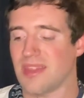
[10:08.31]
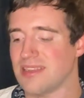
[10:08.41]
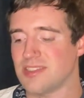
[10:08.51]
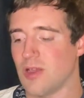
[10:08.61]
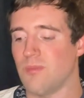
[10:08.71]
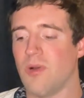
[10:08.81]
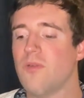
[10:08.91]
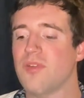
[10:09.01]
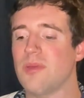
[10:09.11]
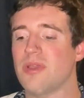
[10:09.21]
So,
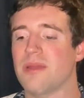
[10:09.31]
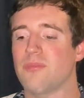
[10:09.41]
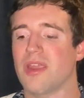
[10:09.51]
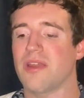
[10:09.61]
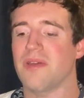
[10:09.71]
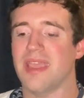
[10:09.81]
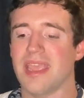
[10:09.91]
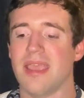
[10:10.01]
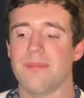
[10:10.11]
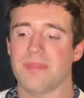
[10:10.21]
hopefully we can bring our A
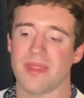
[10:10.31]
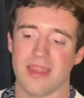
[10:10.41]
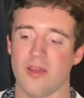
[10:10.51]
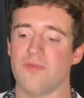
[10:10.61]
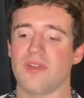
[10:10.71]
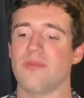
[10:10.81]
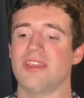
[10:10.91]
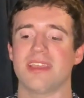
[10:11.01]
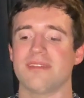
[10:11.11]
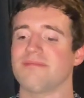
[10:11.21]
game, and hopefully we
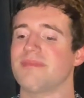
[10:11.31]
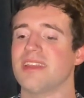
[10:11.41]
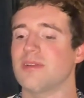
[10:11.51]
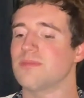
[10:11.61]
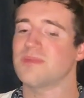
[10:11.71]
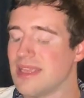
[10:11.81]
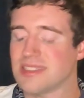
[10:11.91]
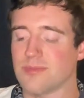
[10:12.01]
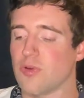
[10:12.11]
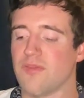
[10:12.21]
can, get
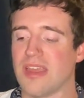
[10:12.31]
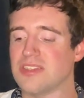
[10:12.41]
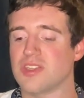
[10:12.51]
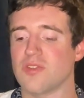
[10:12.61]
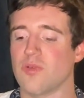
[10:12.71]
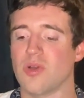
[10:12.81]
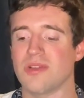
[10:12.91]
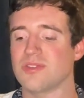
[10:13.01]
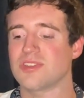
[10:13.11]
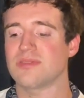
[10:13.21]
some revenge on the
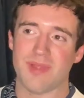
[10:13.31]
Royals.